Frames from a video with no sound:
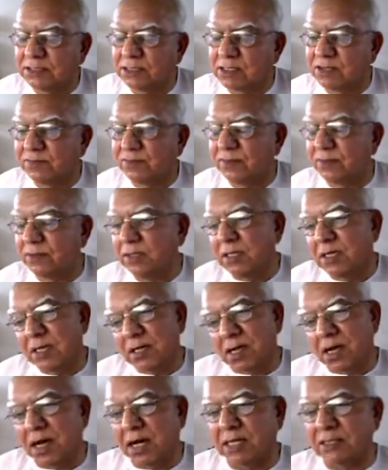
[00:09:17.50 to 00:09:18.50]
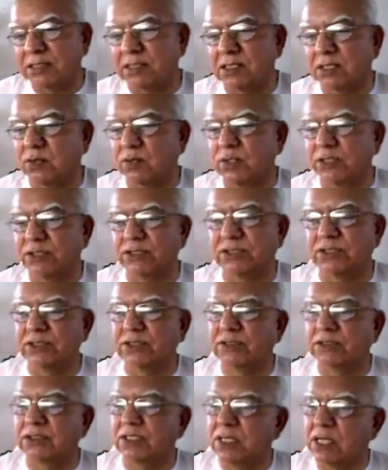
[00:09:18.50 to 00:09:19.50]
discomfort, ask the
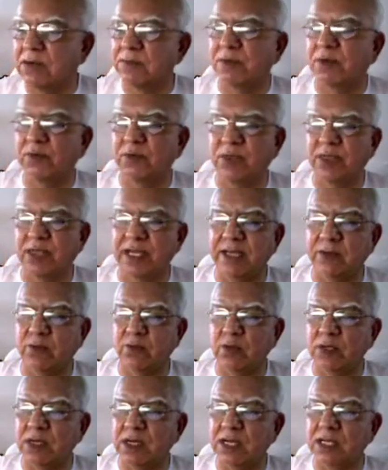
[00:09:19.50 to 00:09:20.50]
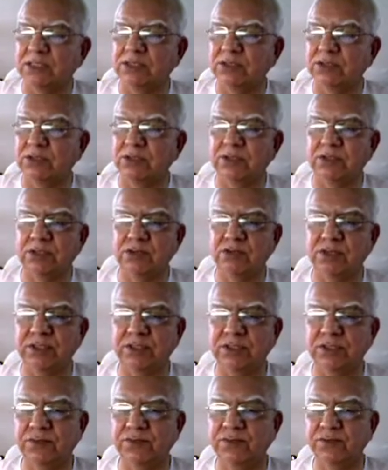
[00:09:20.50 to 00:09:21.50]
questions. Come up with that one. Ask your
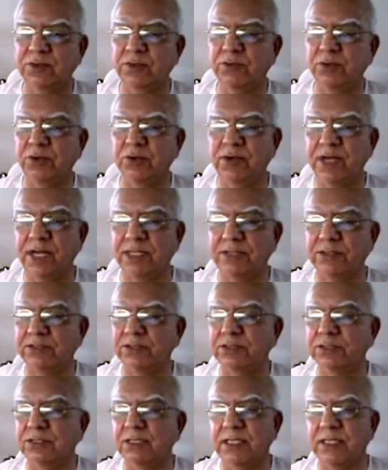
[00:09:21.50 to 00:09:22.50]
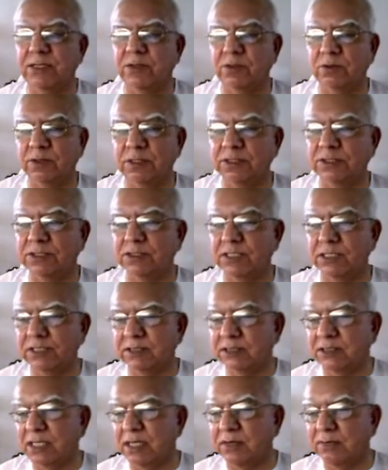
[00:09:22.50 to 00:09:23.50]
question from your elders and all these
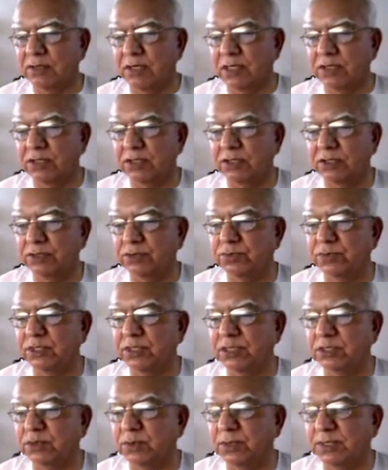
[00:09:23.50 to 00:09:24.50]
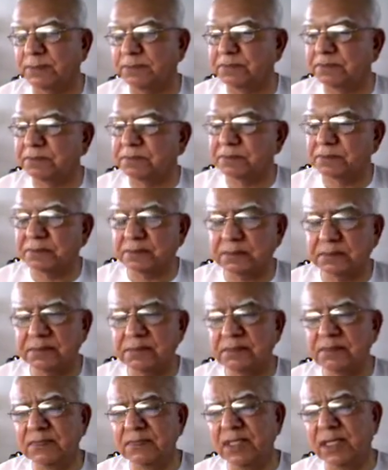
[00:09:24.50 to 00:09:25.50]
things. I will continue with this one.
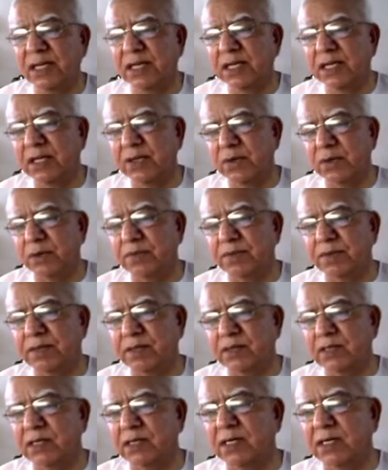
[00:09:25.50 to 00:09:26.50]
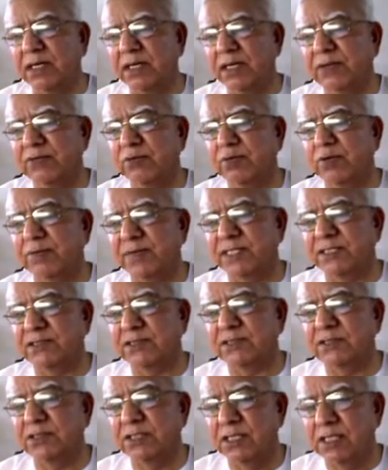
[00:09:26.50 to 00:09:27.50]
And I hope I gave you the
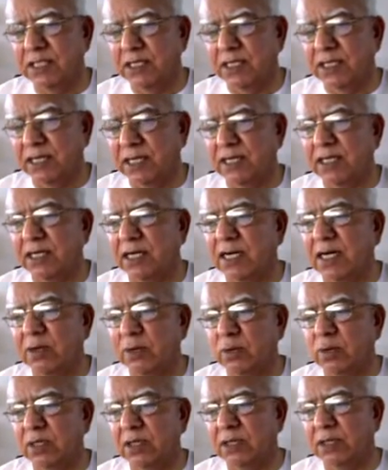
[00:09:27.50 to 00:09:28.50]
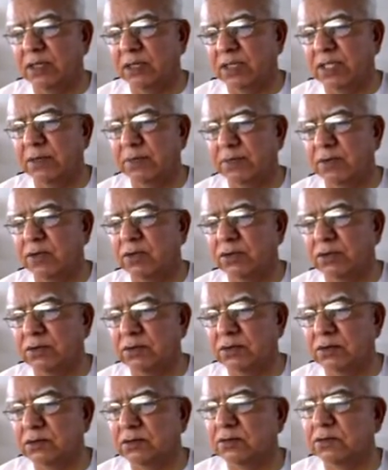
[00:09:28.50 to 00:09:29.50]
message, and I will keep on
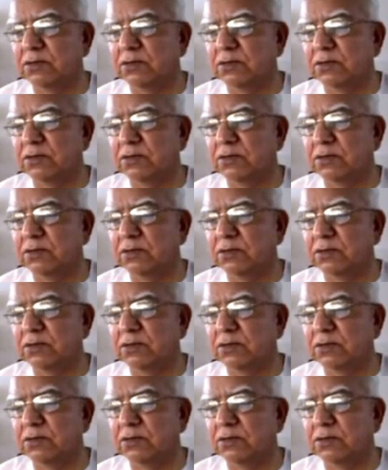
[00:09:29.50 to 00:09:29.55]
